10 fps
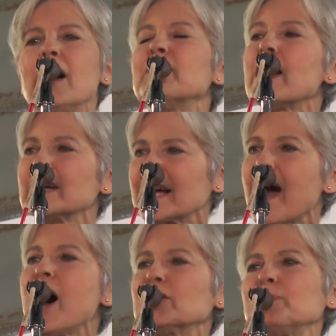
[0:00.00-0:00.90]
of our
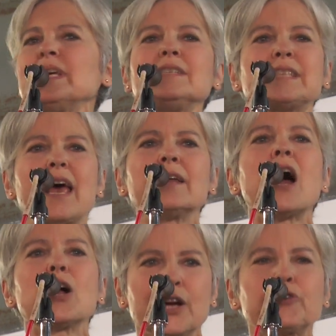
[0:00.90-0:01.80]
economies and
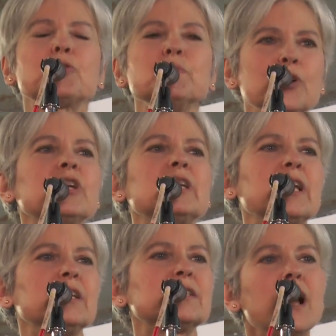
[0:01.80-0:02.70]
our
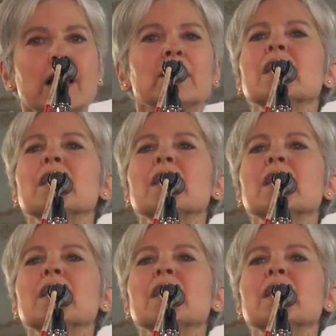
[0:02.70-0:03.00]
communities,